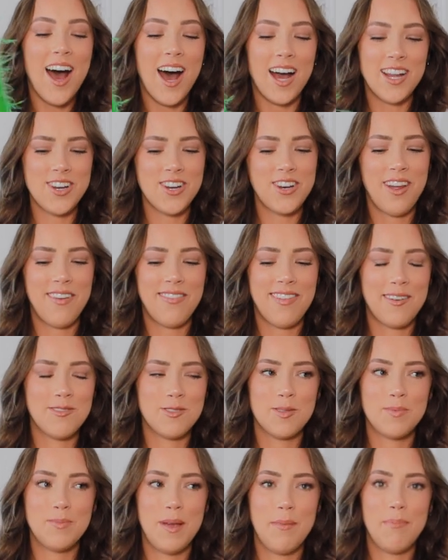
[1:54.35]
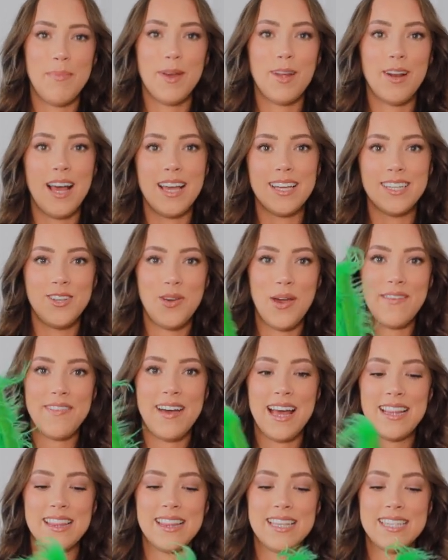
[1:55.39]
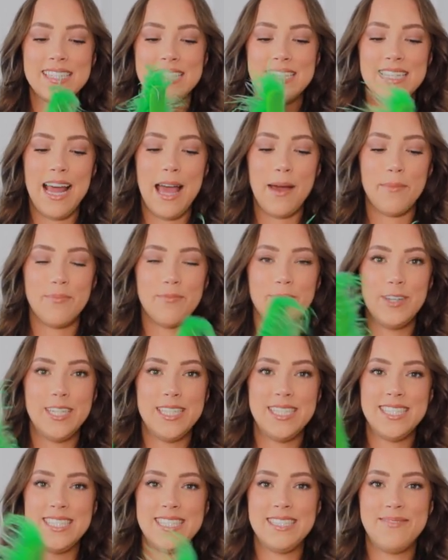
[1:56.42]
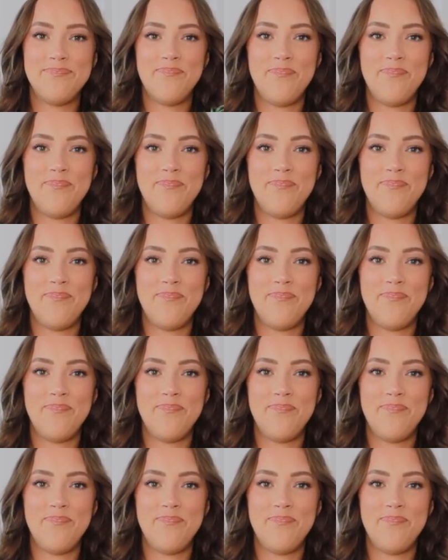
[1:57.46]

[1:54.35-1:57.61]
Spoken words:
I don't know if that was just me, but like you ever had the slap wrist